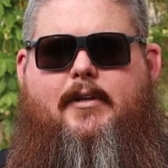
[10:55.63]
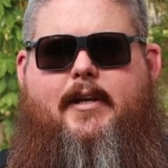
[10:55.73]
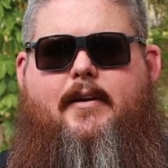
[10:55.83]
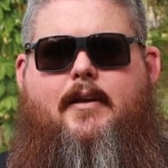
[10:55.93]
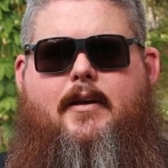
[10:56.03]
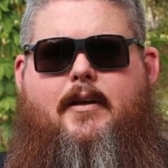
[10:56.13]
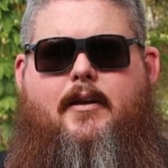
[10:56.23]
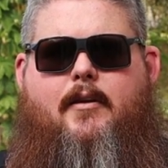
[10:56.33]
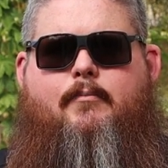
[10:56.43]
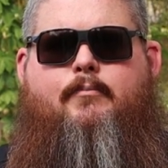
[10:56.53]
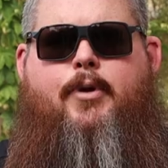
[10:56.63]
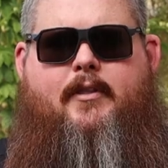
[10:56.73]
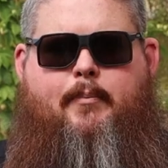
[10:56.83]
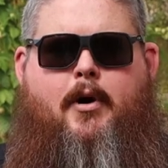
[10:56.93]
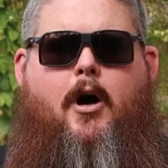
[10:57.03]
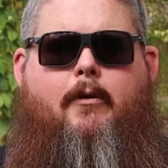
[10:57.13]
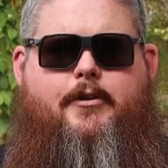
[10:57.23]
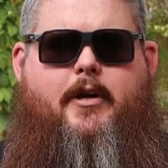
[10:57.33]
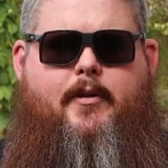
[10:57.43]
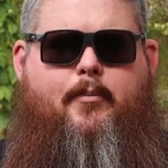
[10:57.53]
really put the
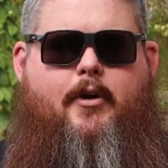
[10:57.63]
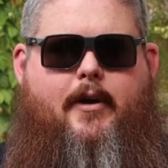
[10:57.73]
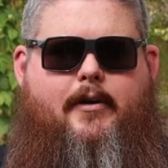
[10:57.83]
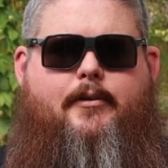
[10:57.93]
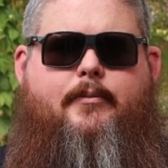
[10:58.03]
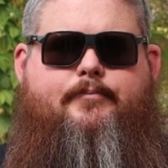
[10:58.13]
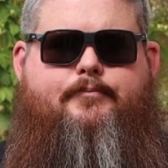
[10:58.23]
polish on the product.